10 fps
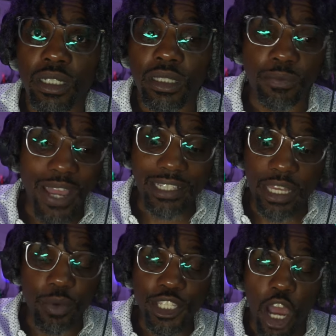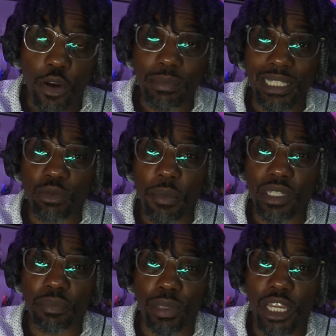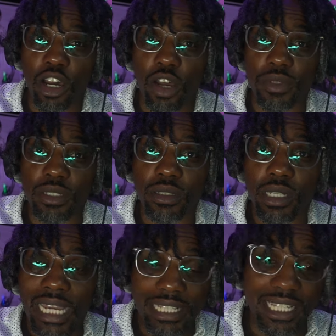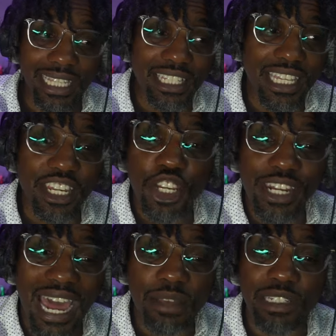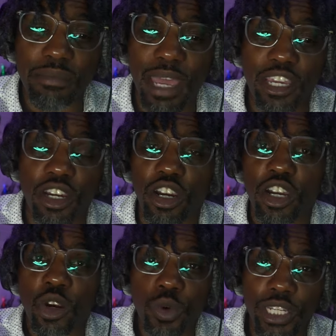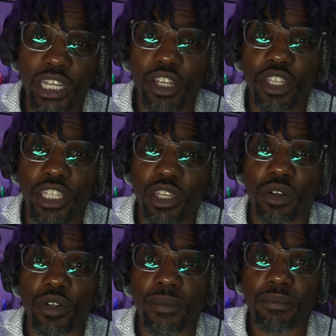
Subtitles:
The fact that we talking about the women in the playoffs and that they didn't unanimously make her rookie of the year.